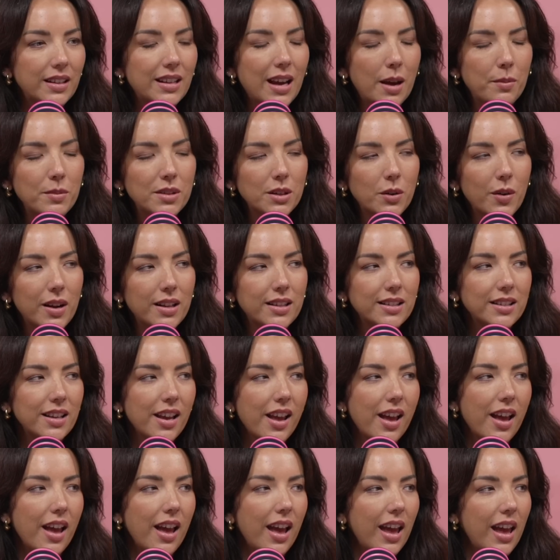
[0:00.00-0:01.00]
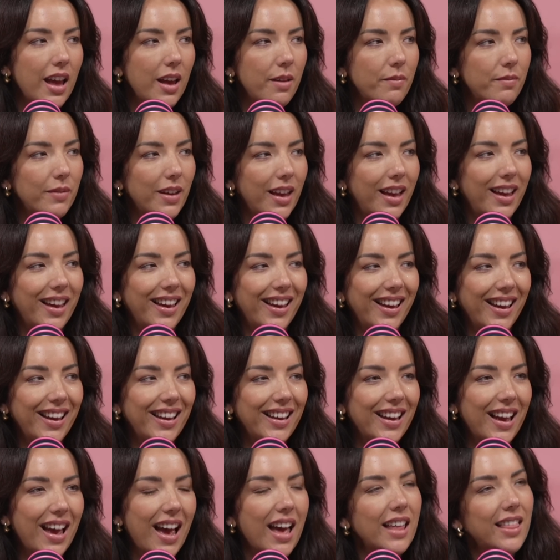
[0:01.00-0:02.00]
Damn squids.
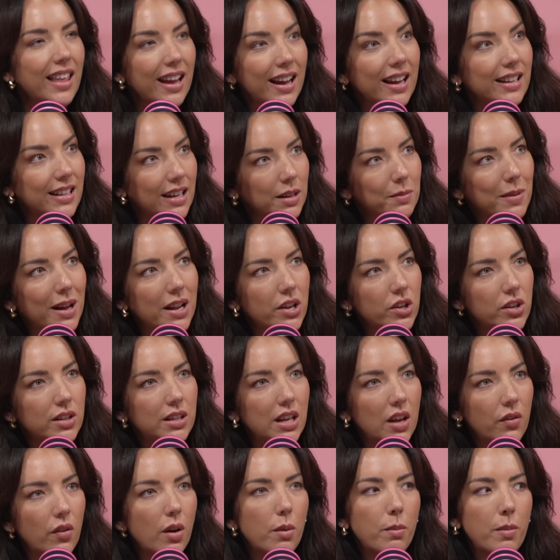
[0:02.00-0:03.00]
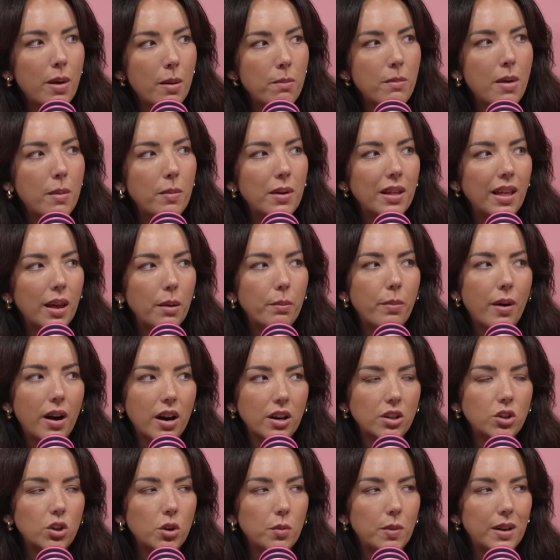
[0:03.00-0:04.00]
I think I did manage to save it. Maybe like bar
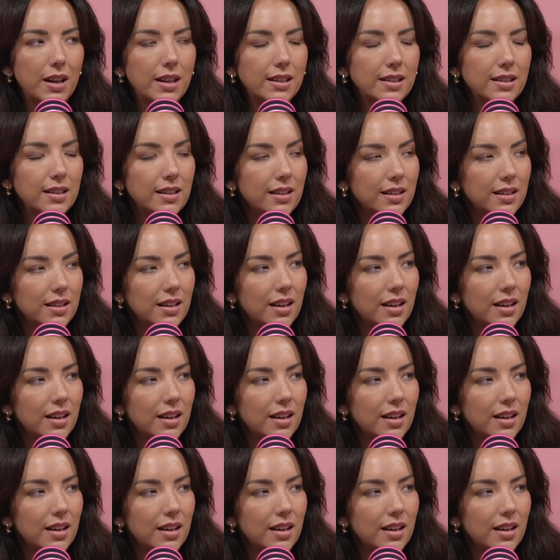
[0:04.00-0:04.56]
2 presents.